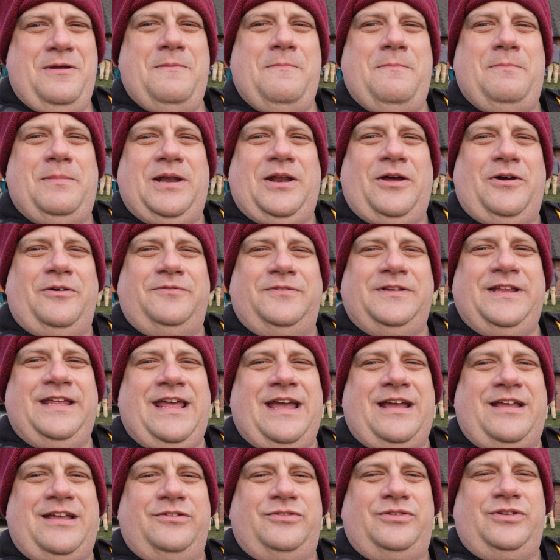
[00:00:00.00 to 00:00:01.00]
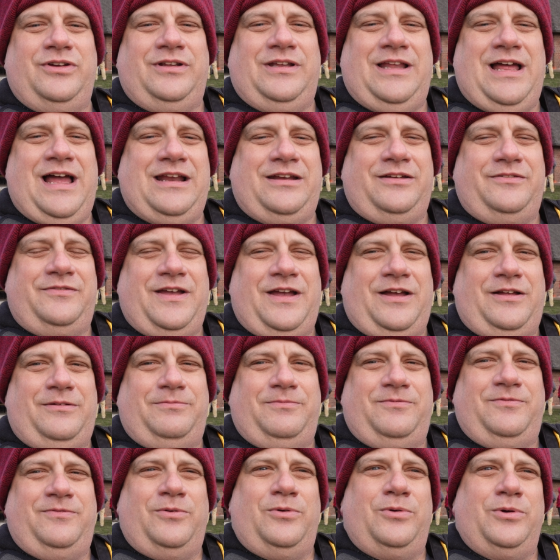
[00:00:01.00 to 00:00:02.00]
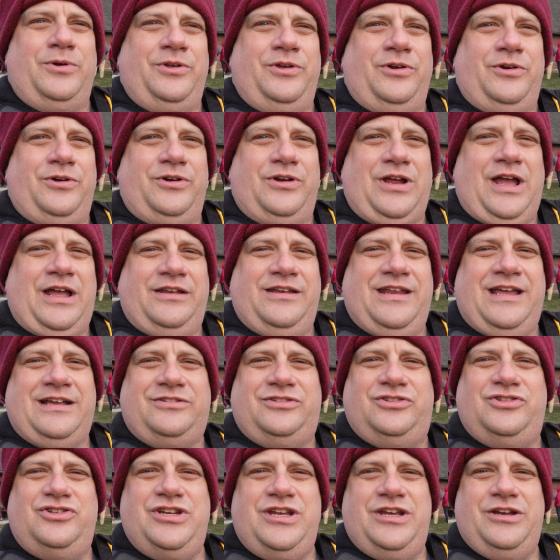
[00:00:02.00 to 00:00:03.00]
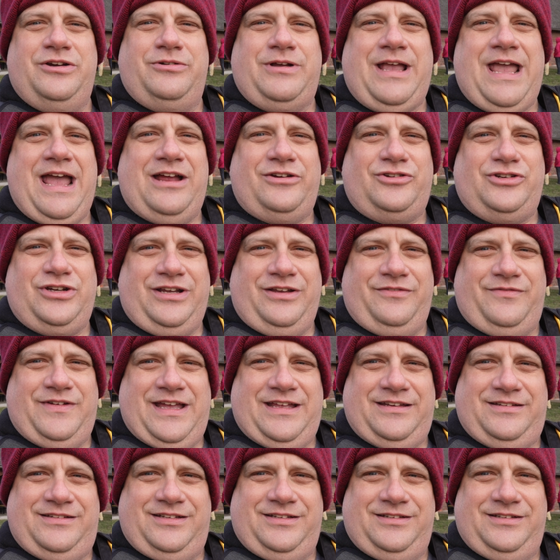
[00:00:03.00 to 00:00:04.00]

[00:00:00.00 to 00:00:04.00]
But hopefully that gives you a lot of help for your next geocaching event.